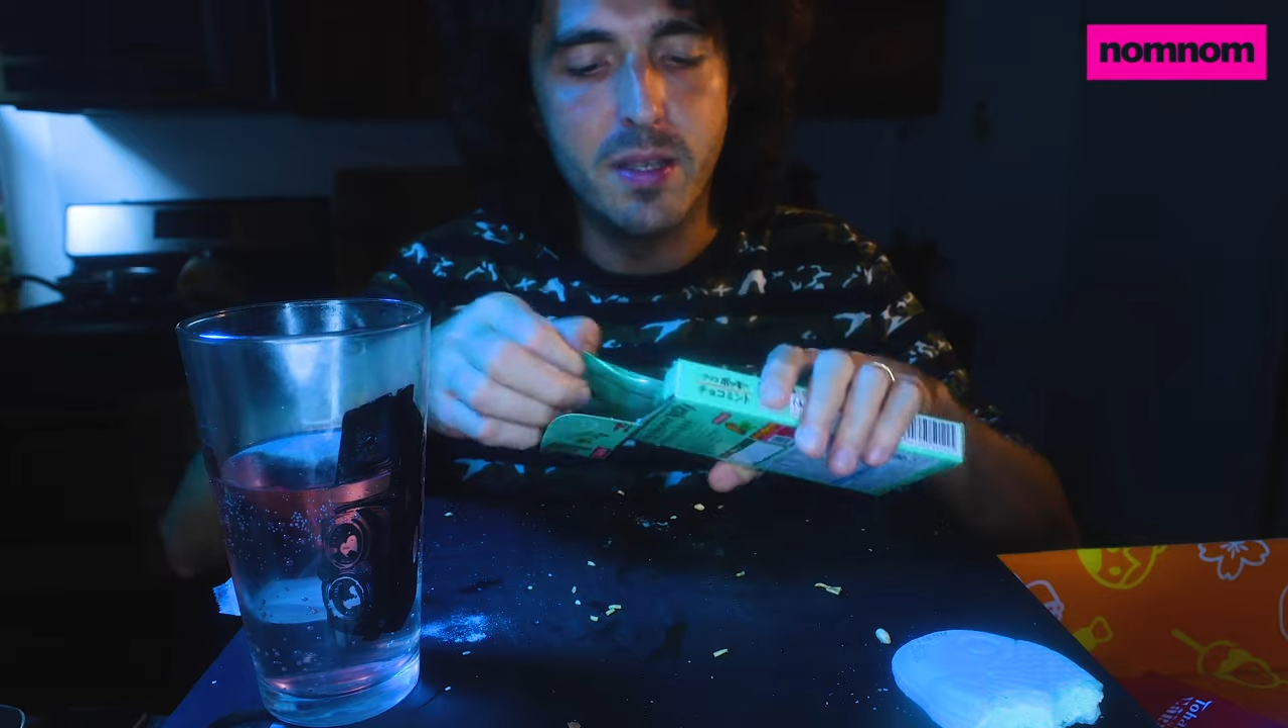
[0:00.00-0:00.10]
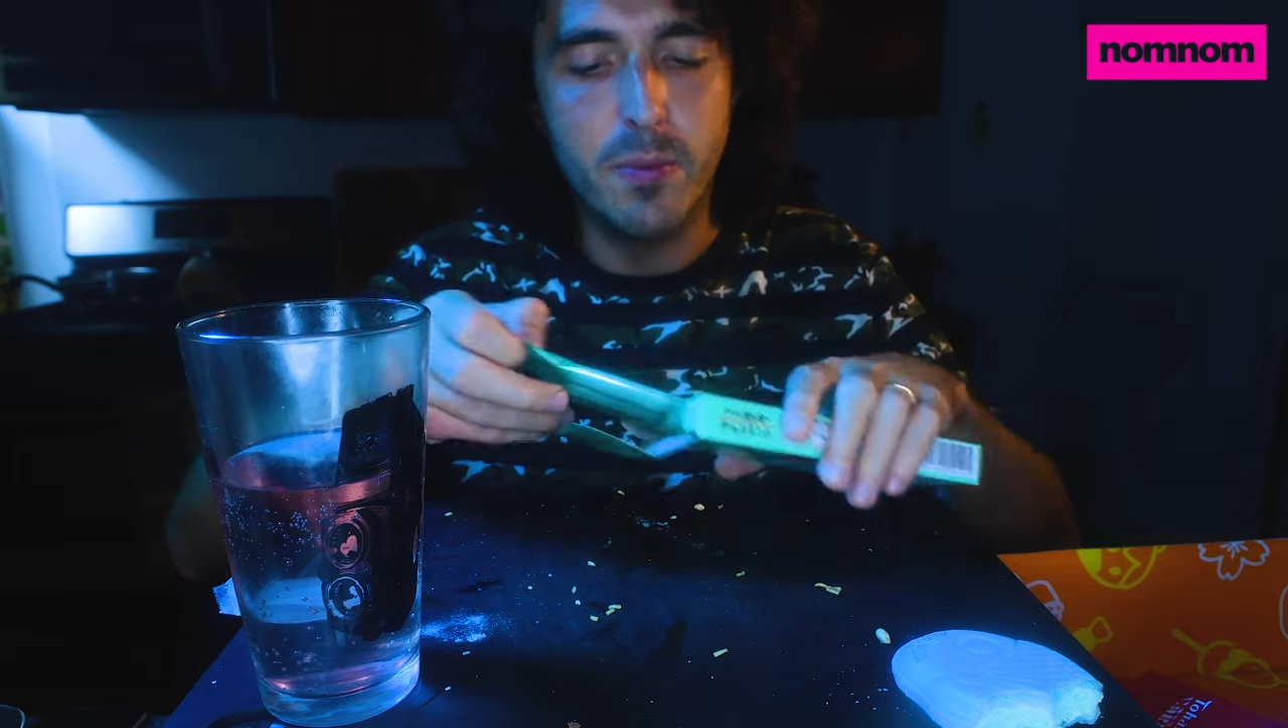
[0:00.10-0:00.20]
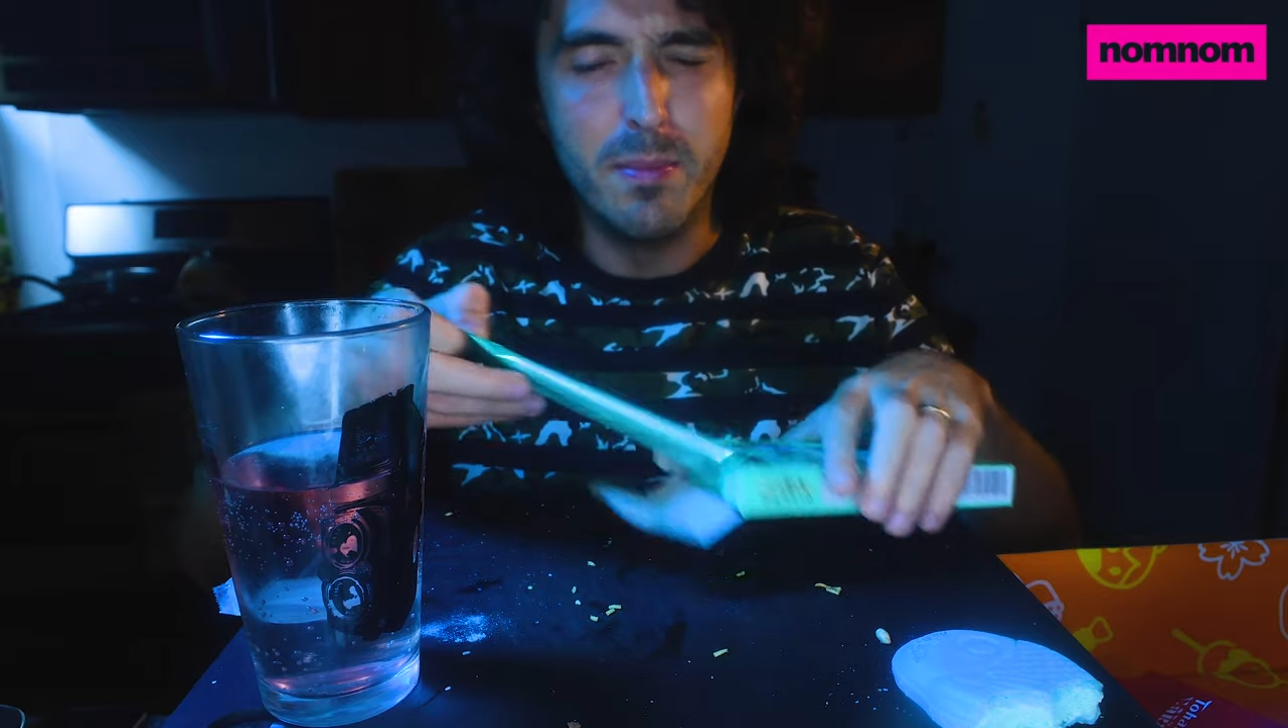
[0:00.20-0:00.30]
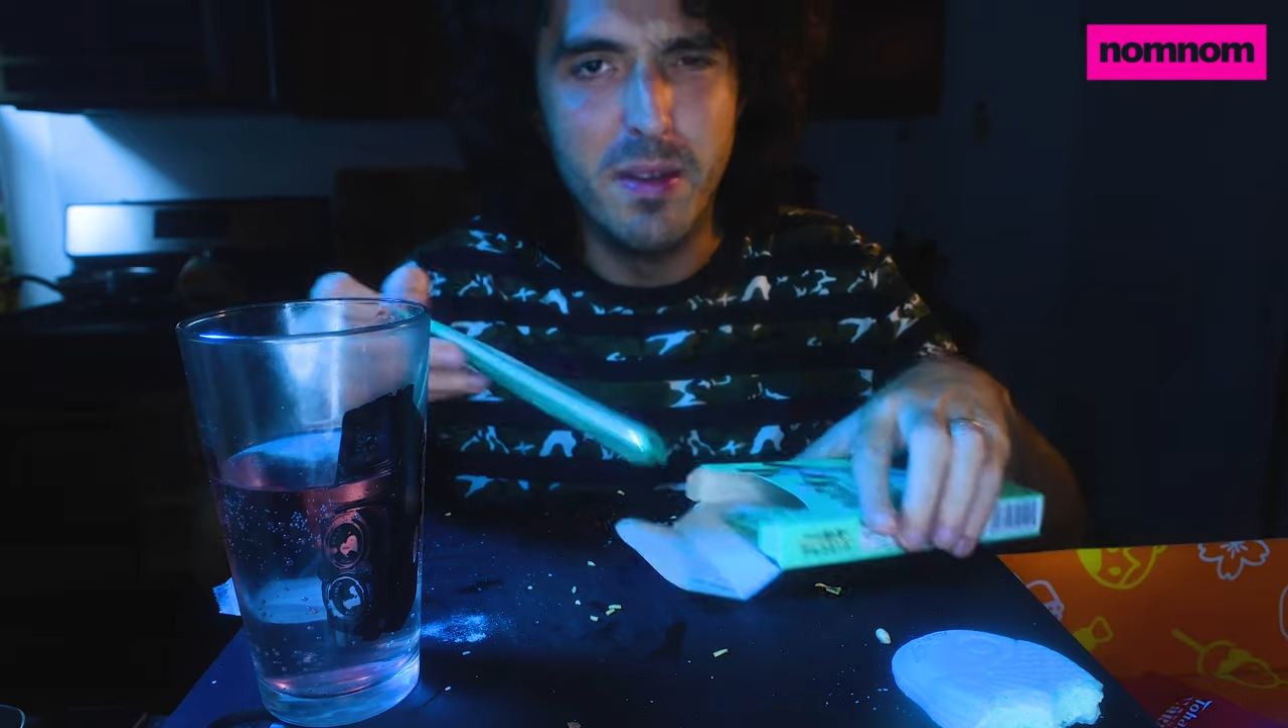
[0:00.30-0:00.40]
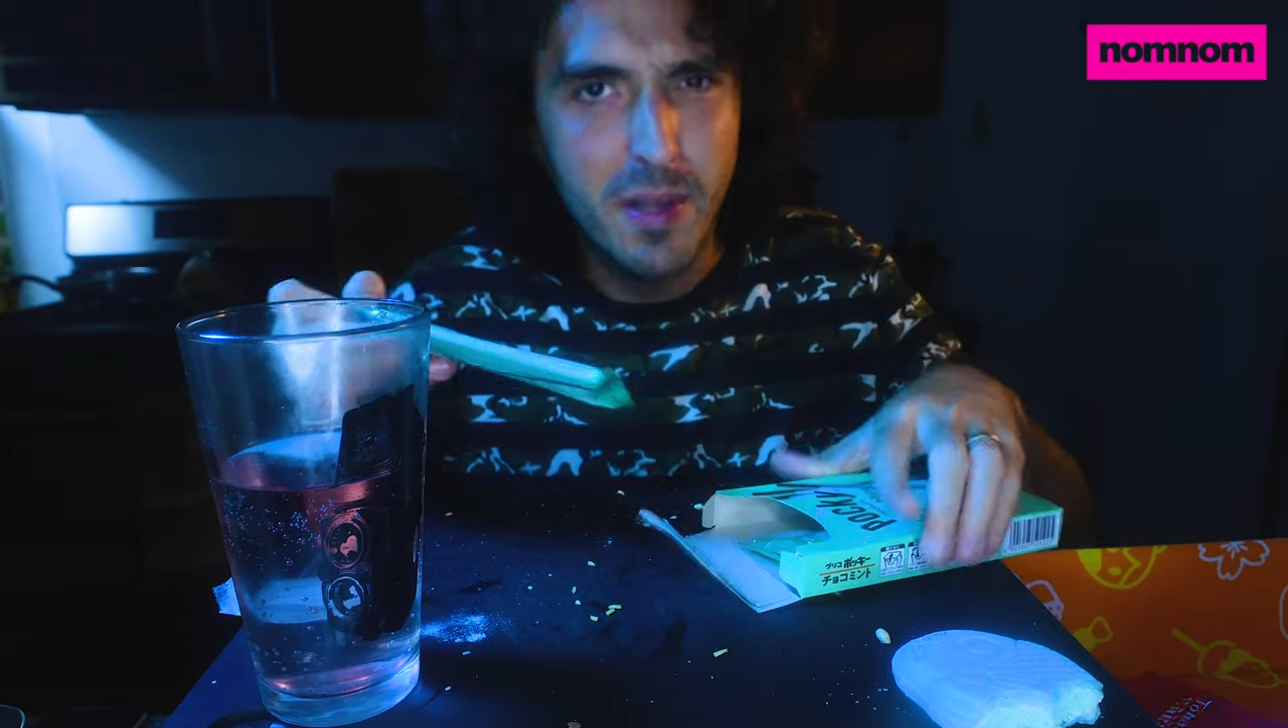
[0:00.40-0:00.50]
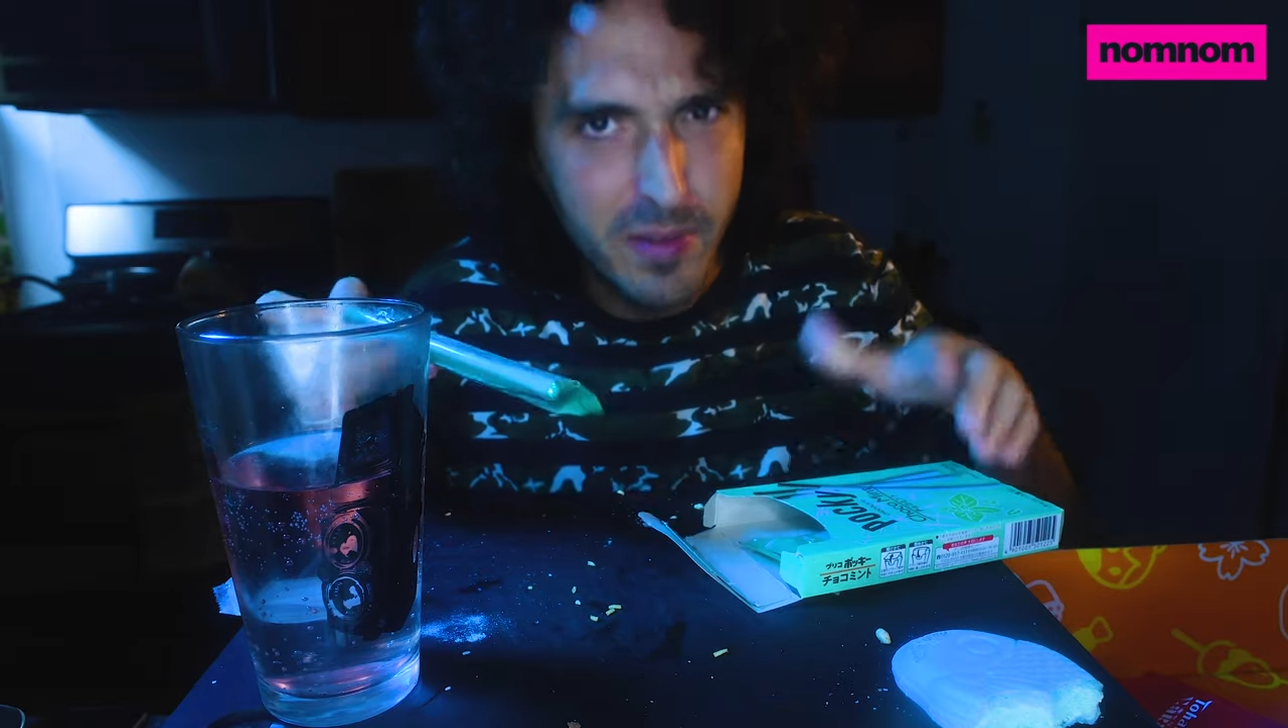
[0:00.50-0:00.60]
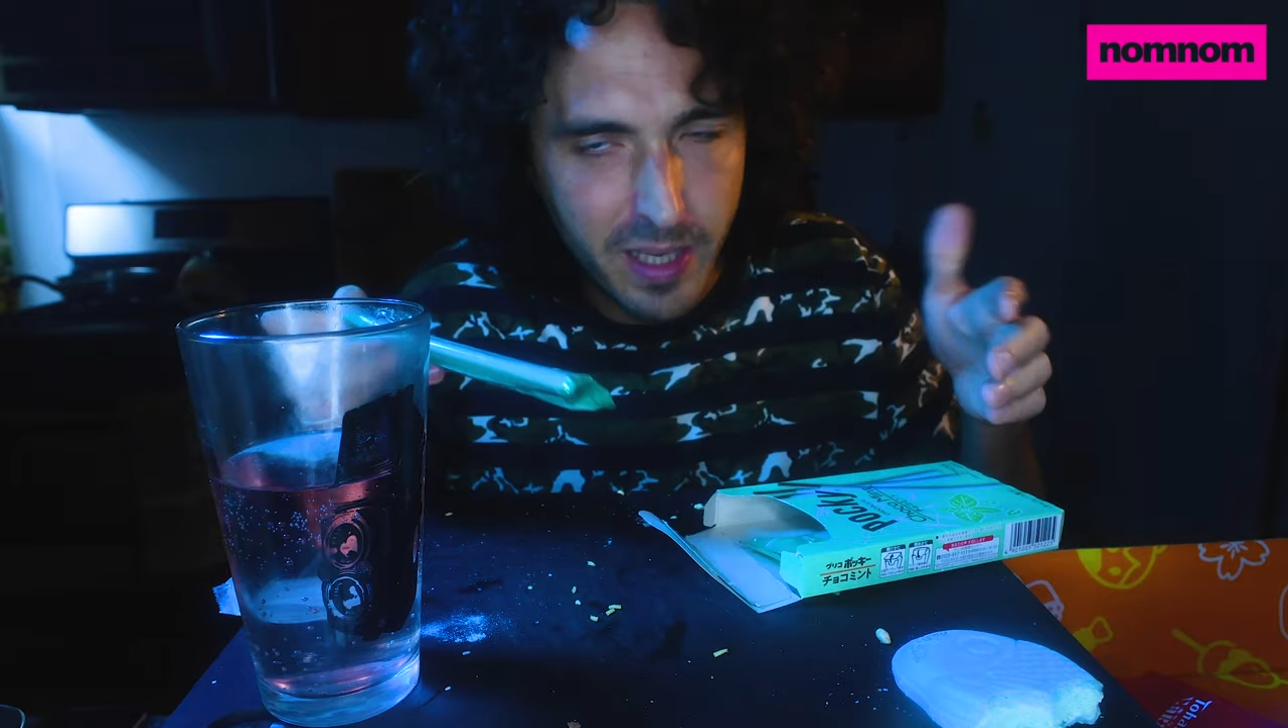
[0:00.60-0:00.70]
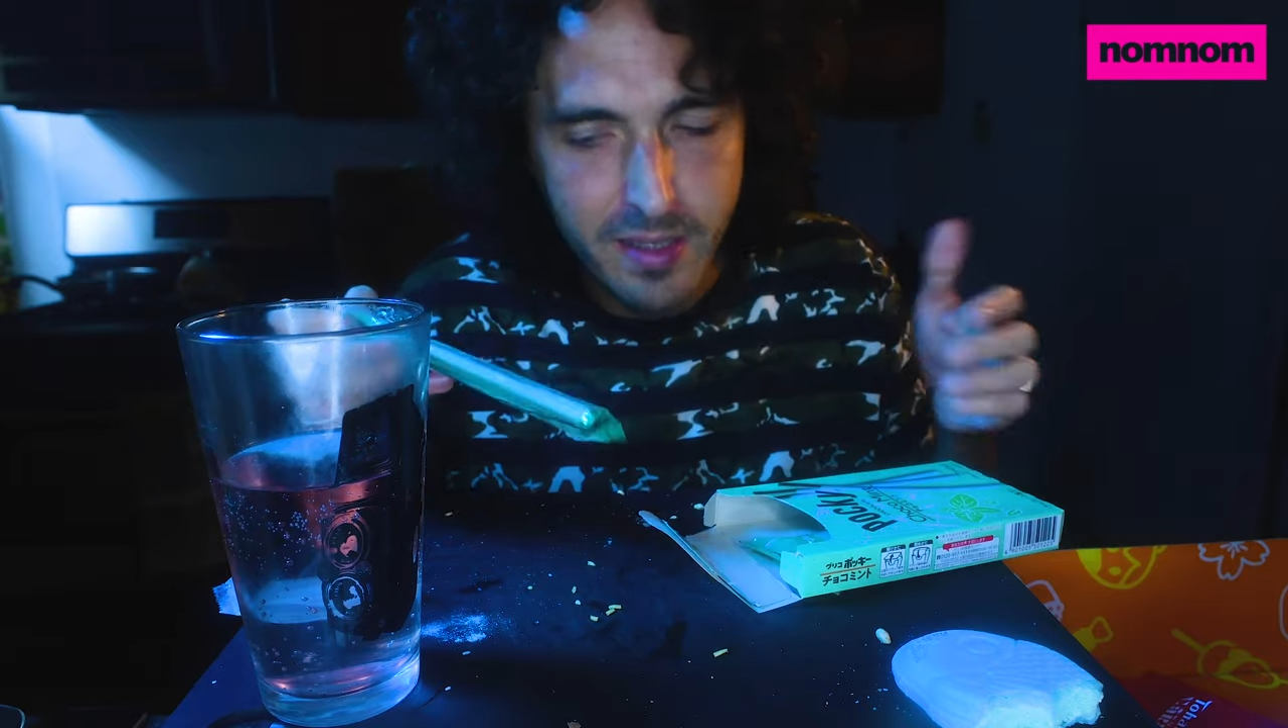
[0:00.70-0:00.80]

like one of my favorite